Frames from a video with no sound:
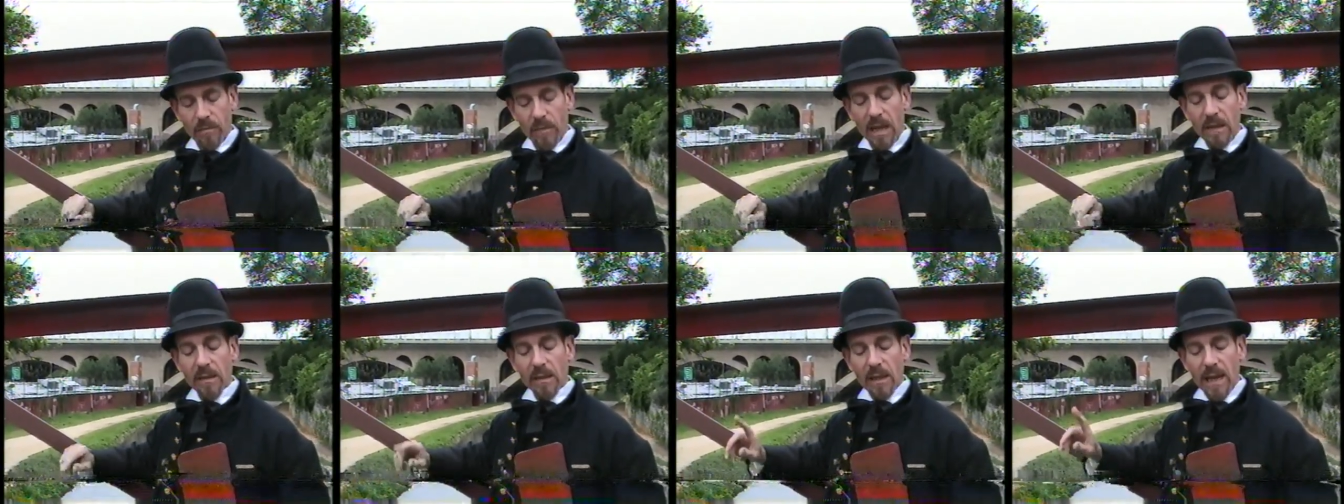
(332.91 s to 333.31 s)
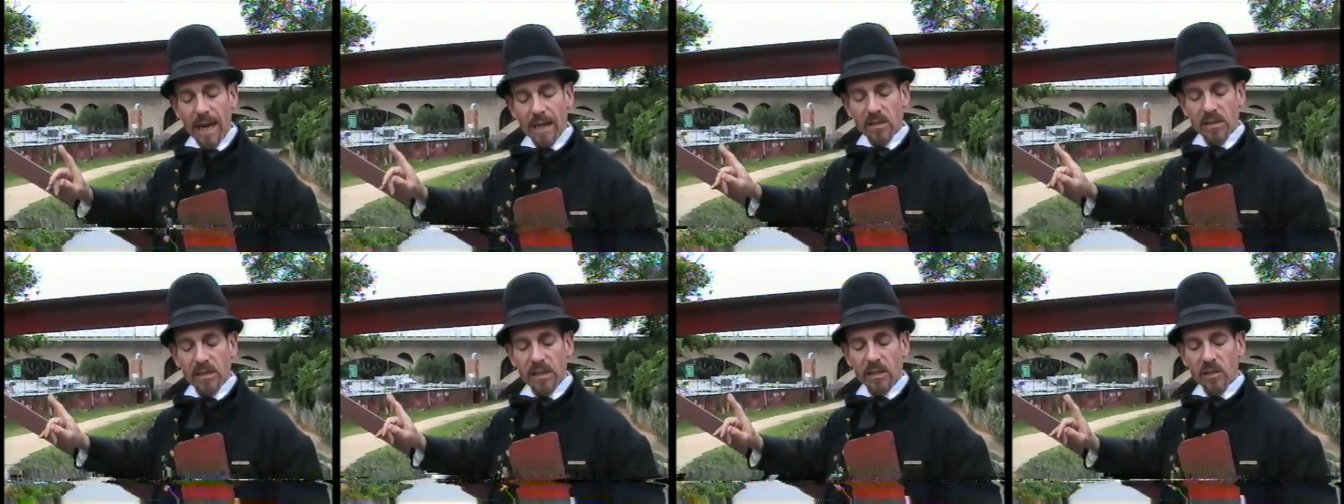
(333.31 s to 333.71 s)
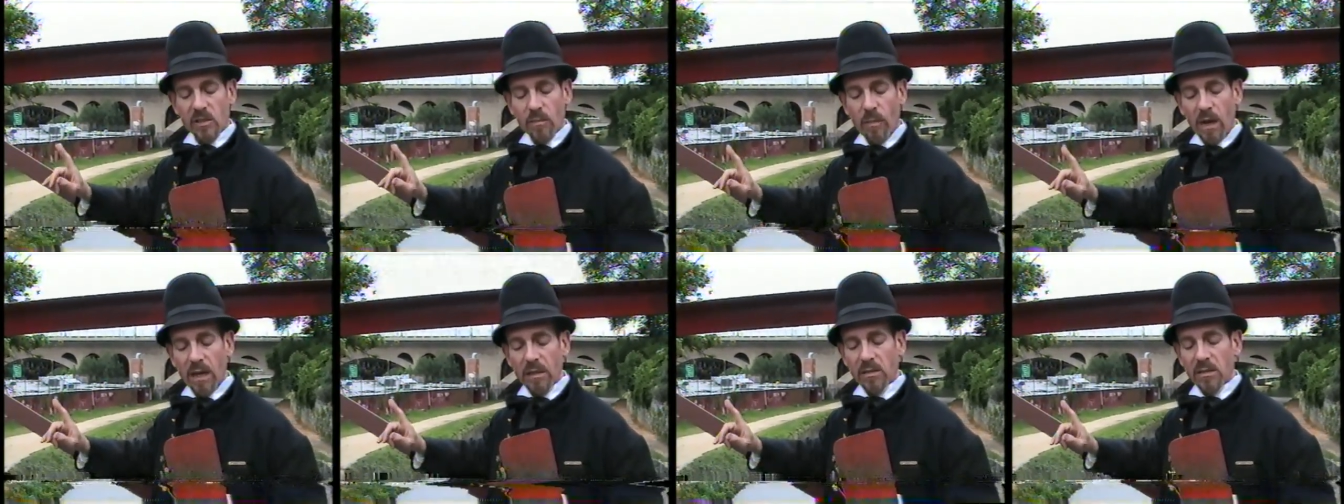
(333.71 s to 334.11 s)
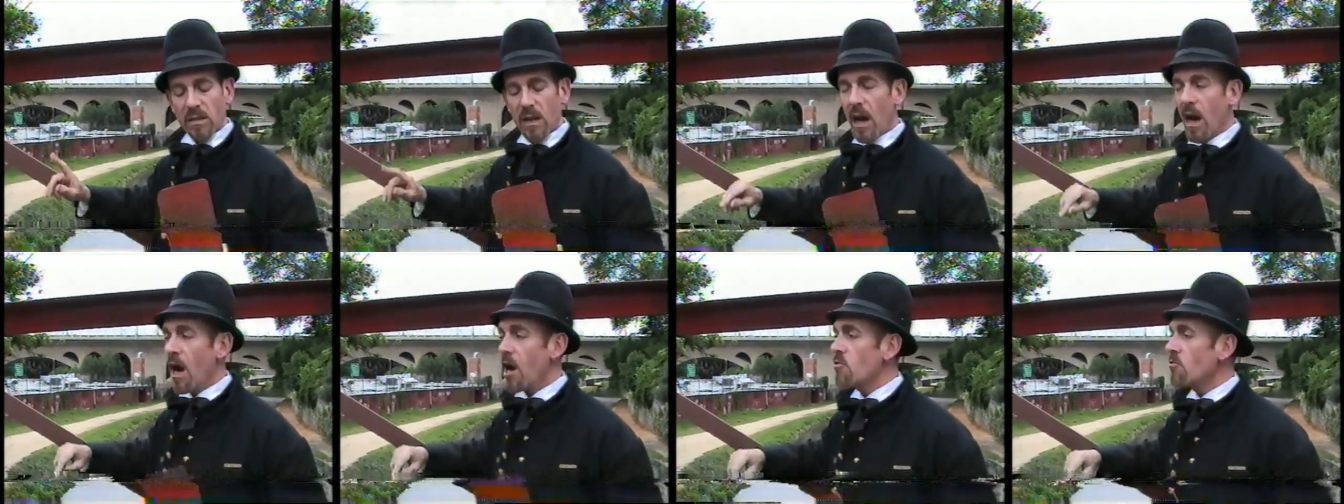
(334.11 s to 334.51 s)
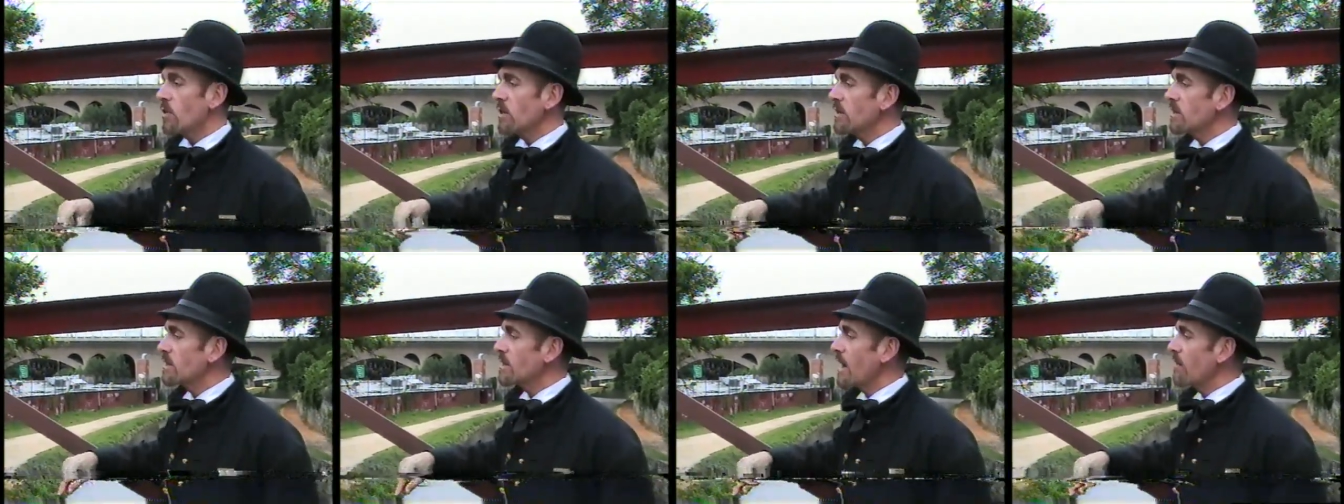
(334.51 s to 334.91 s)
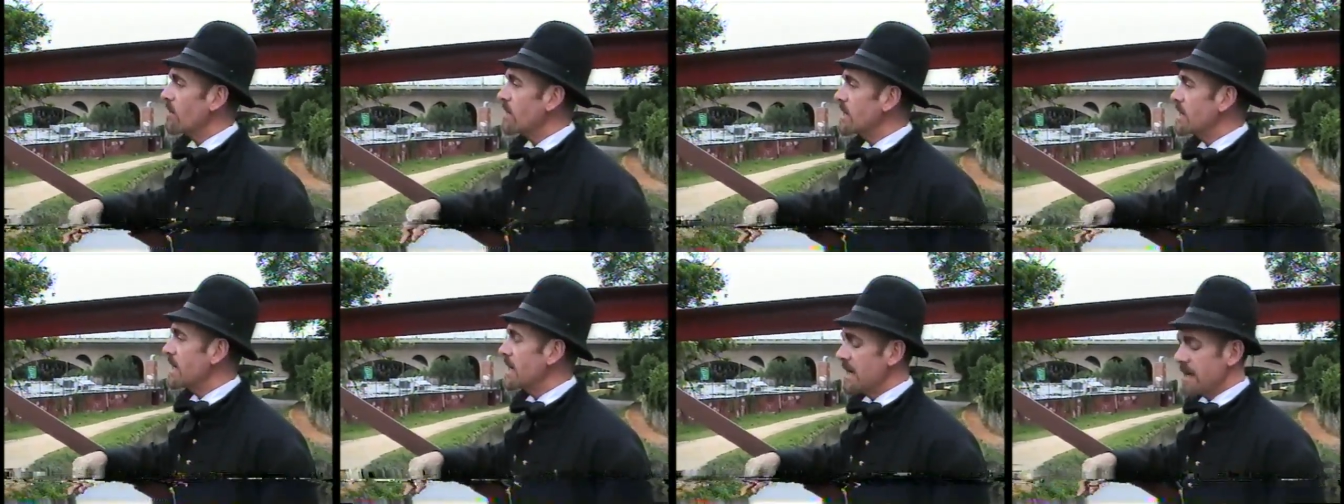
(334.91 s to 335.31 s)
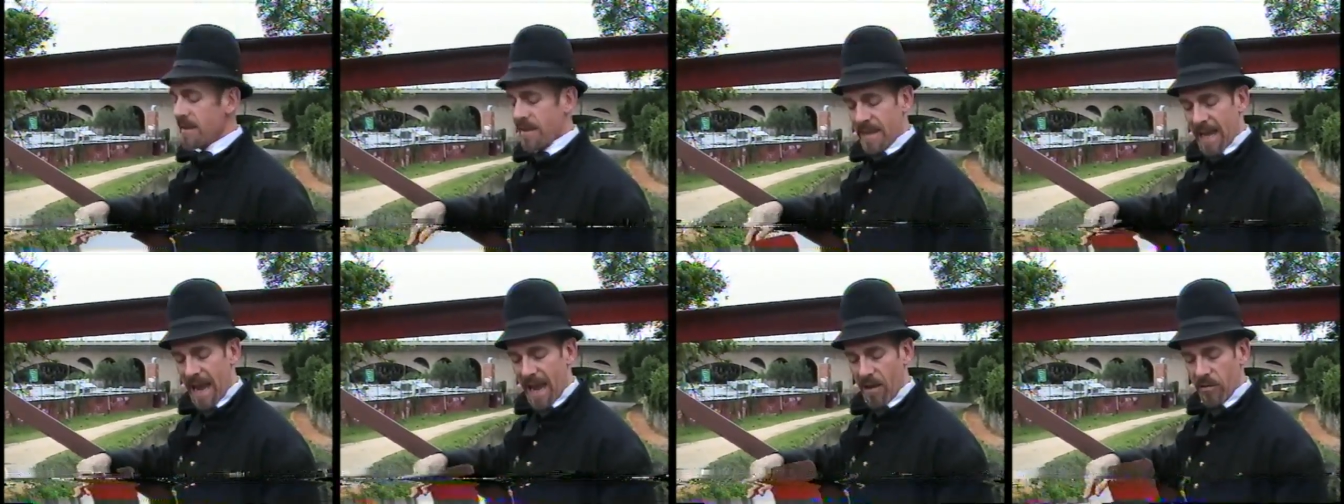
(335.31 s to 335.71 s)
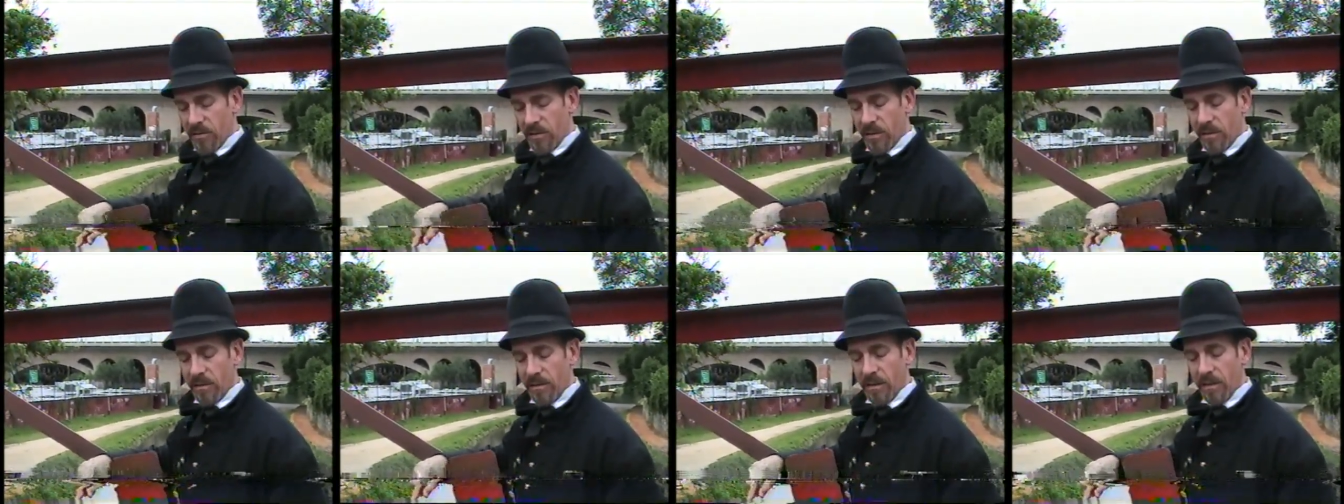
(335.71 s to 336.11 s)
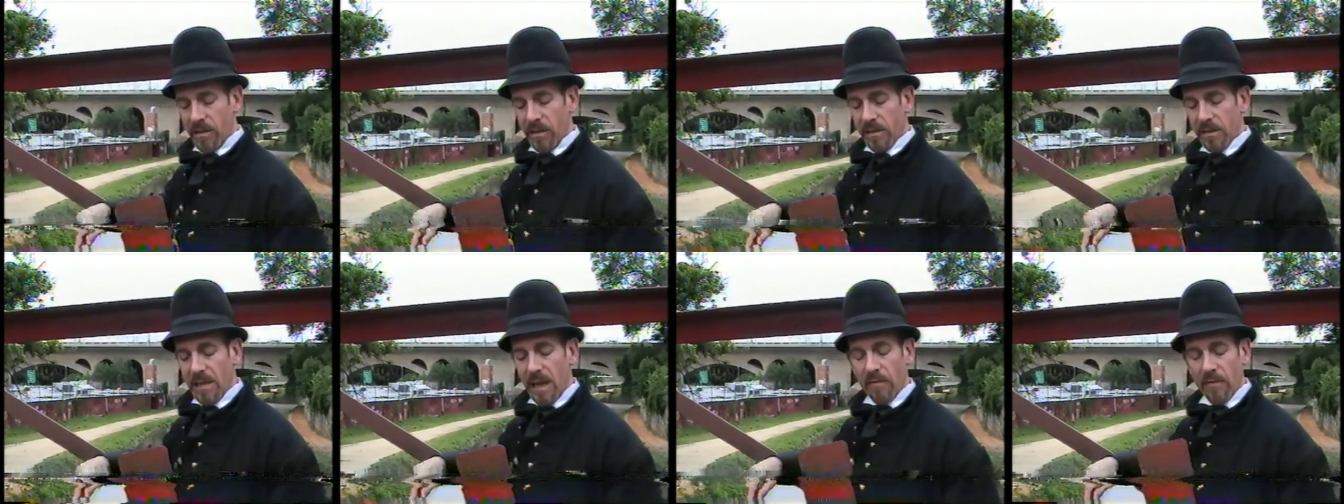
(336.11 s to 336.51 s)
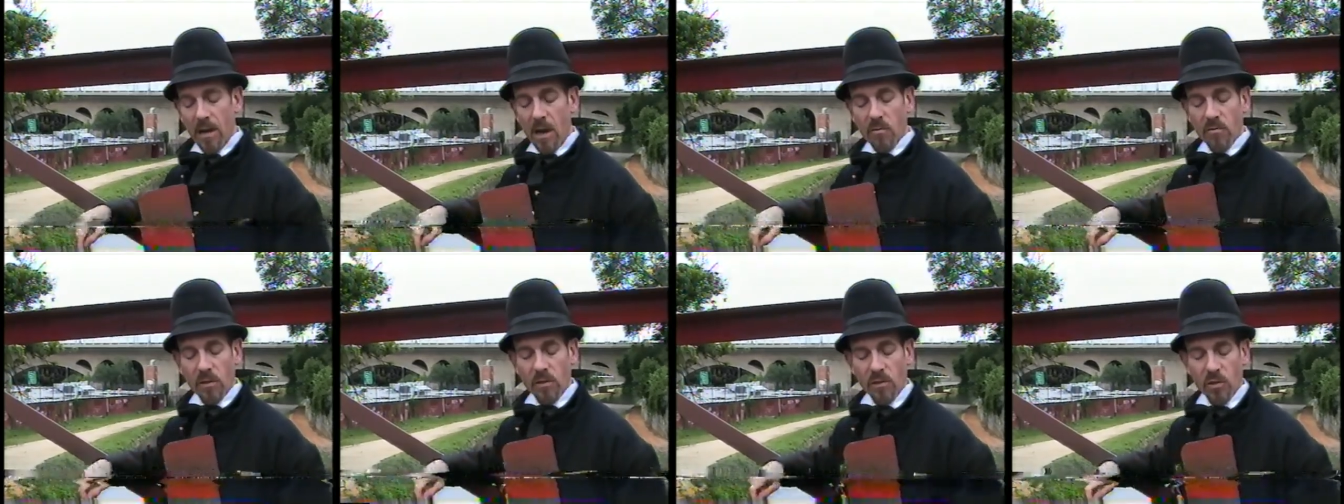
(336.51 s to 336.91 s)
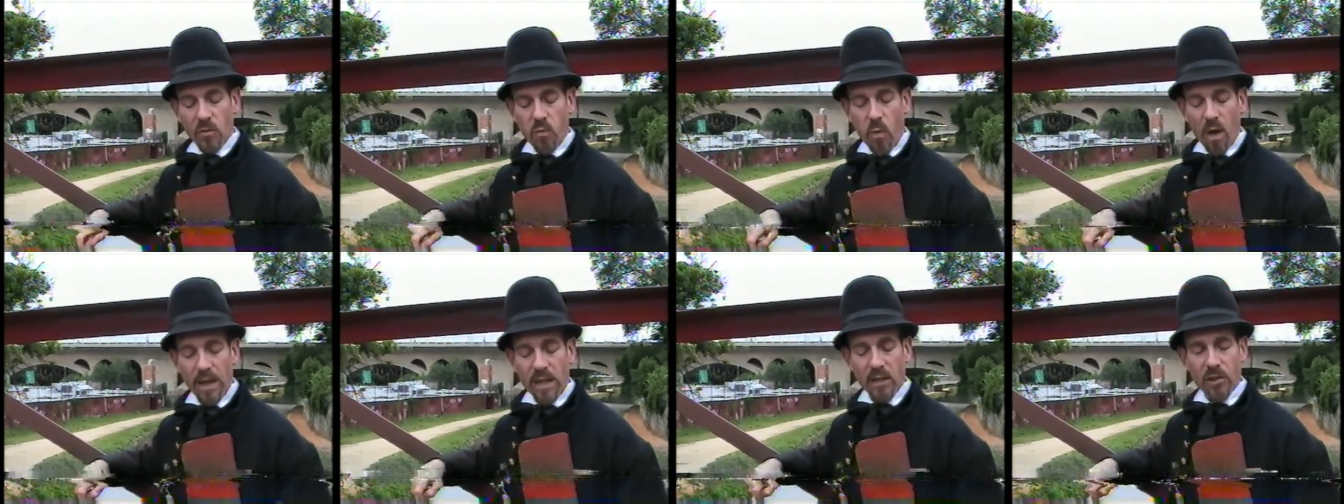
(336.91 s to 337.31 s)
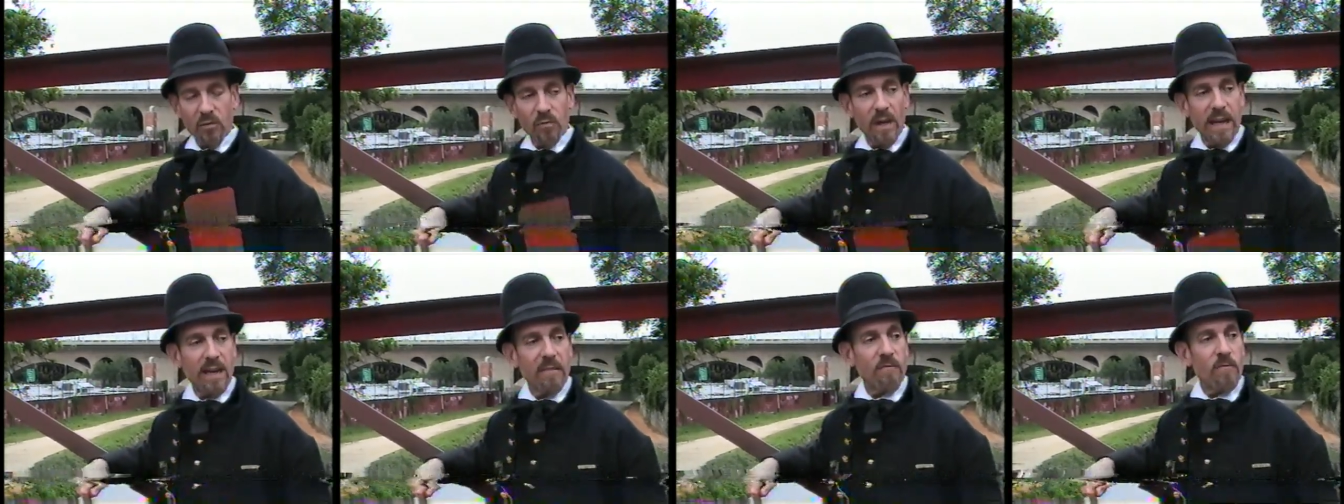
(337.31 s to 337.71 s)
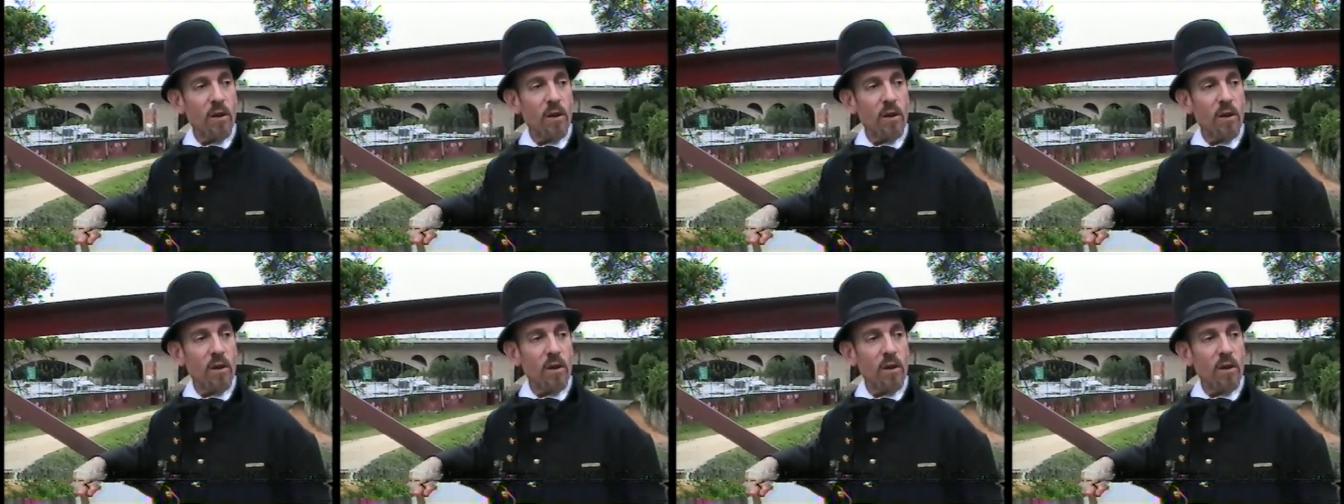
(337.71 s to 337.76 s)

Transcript: In the last 6 months, 117,723